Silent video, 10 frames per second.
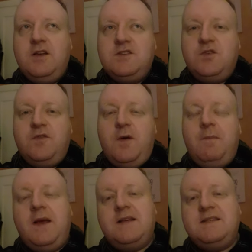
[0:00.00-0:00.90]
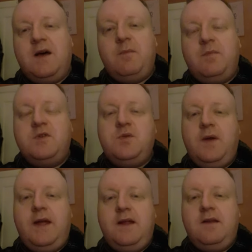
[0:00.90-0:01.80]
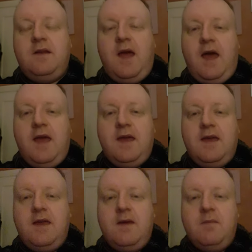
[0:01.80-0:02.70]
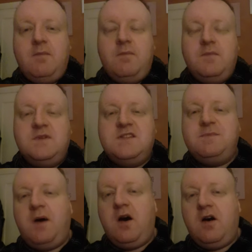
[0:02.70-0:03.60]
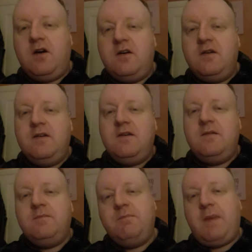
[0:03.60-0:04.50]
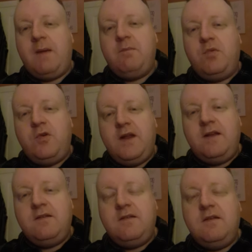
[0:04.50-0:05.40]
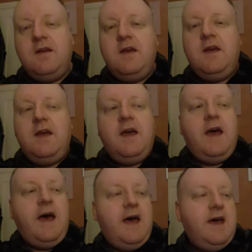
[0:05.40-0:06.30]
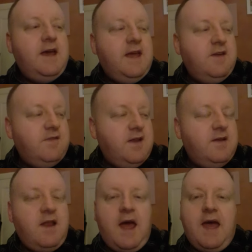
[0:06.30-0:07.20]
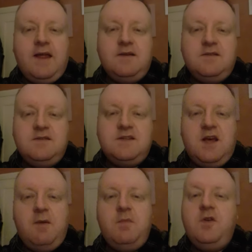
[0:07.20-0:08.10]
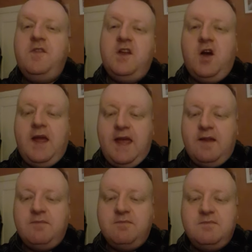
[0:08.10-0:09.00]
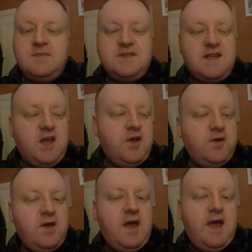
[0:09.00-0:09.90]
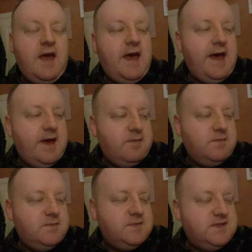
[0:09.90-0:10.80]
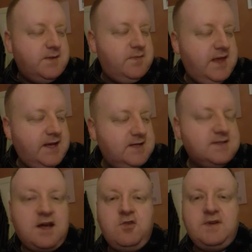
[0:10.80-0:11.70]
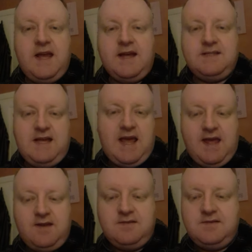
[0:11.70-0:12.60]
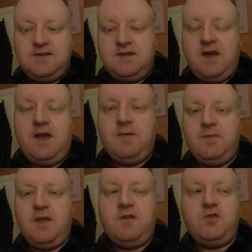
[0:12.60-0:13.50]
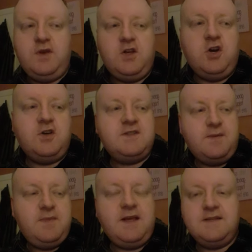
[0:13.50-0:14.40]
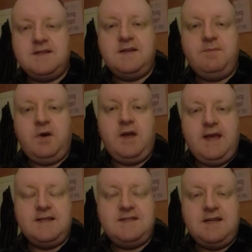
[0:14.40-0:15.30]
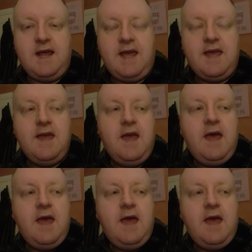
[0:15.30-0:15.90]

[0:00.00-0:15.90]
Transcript: sort of a mix up between a spa, pampering evening and a movie night in. So some things I already had to hand that I've already got, some things I did buy yesterday